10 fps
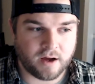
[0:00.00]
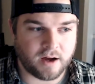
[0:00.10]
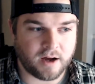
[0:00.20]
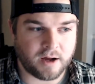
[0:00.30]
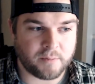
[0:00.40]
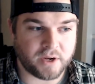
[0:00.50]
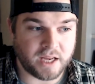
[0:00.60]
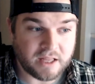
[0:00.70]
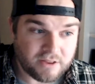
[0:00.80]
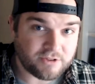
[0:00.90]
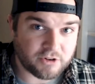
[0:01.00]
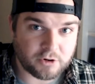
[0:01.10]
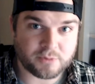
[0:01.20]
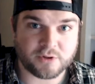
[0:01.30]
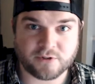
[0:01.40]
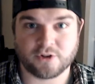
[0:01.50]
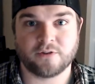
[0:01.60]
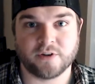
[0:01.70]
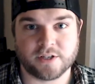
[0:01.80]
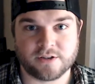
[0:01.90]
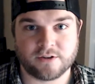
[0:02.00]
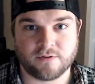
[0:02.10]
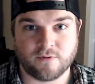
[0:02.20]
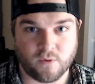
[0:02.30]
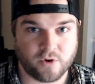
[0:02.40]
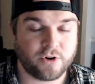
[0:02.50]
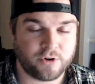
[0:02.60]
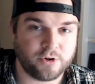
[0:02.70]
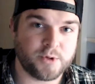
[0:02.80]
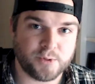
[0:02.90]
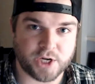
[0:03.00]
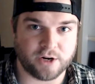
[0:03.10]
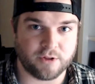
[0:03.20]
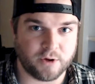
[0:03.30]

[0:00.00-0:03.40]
but in the terms of service for your YouTube channel,